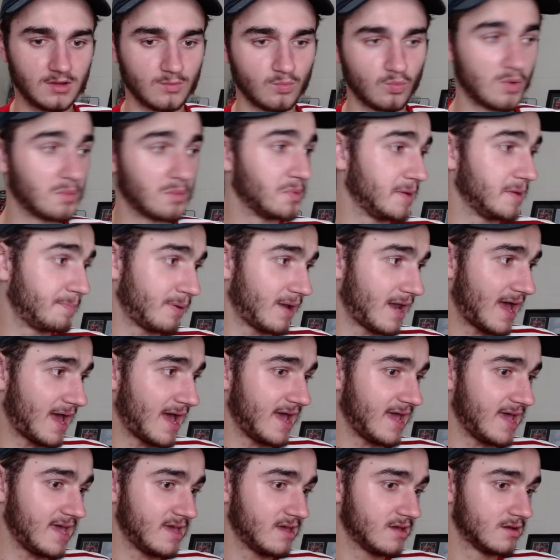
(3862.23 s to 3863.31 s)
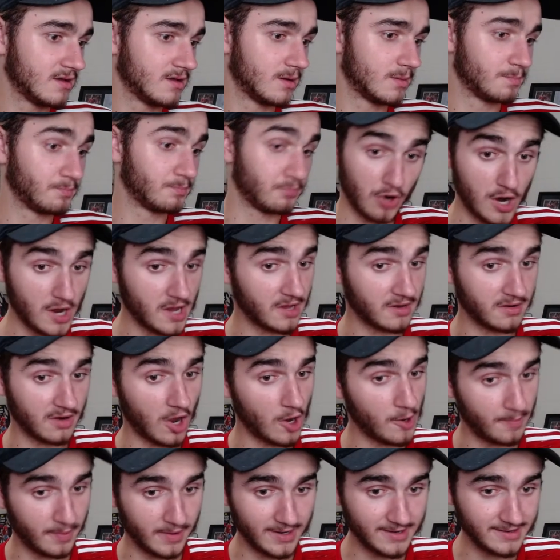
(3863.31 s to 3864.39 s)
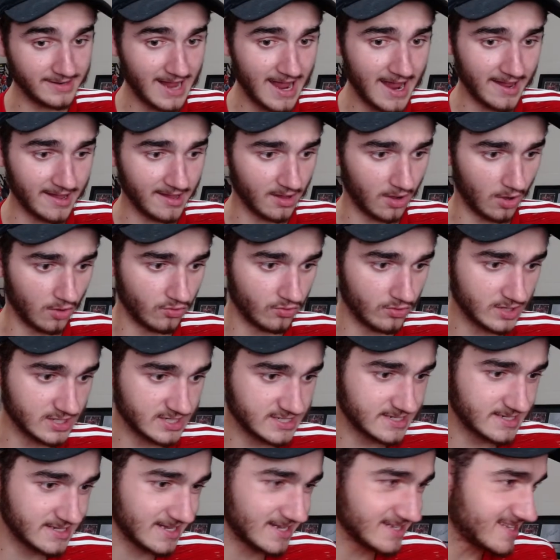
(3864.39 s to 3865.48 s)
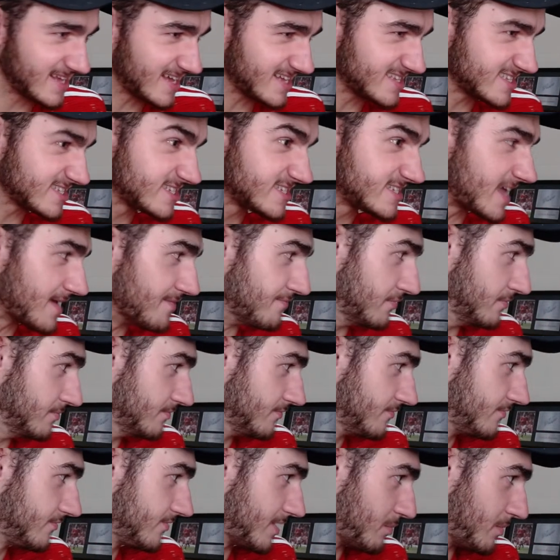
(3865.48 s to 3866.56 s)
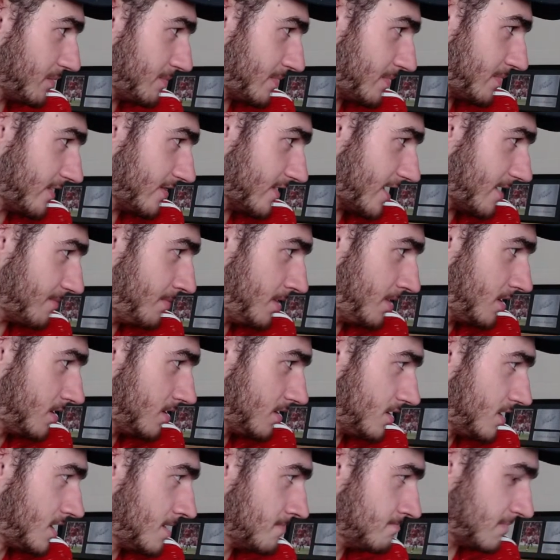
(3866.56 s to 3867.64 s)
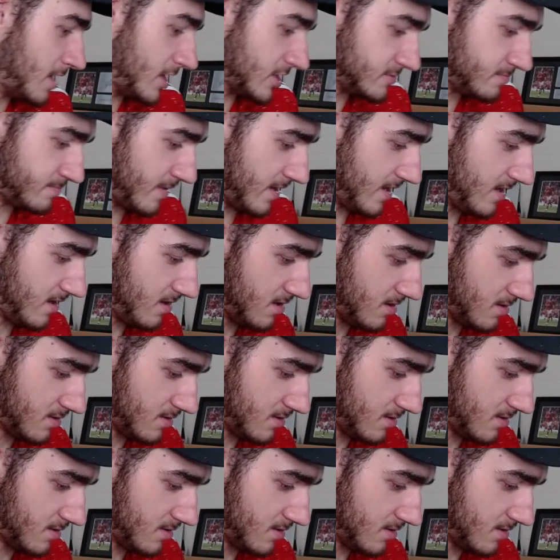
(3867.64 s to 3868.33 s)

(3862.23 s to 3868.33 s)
when we play Brighton opening day on is that the 7th that we play them? Must be.